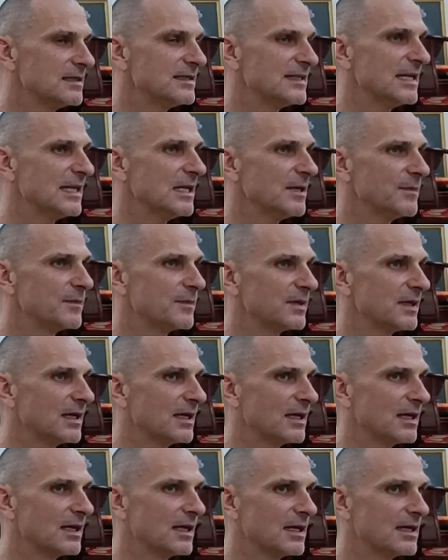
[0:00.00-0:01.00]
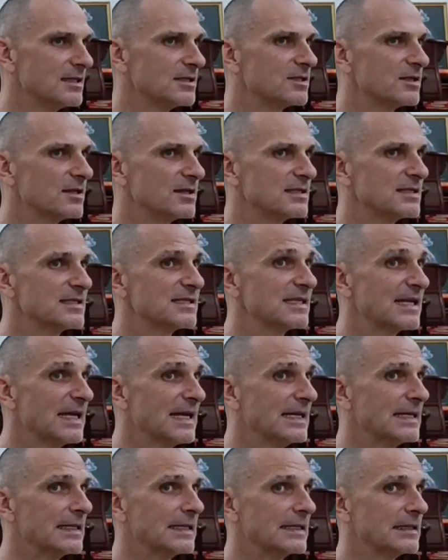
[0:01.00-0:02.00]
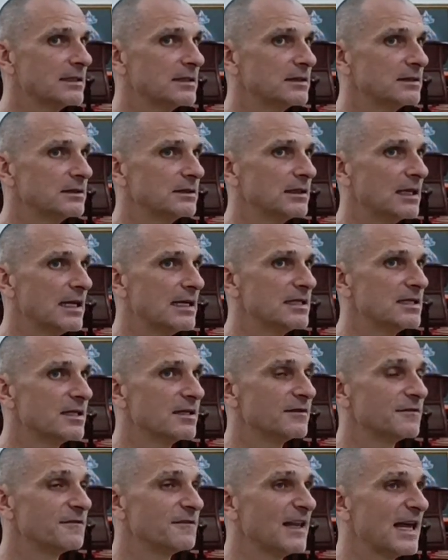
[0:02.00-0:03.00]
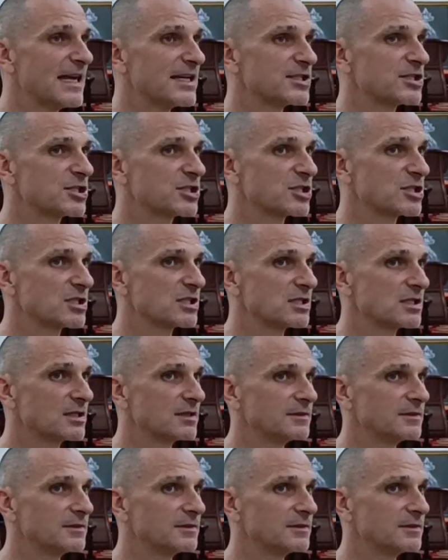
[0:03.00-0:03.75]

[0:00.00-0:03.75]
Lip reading: deep into the skin, into the flesh.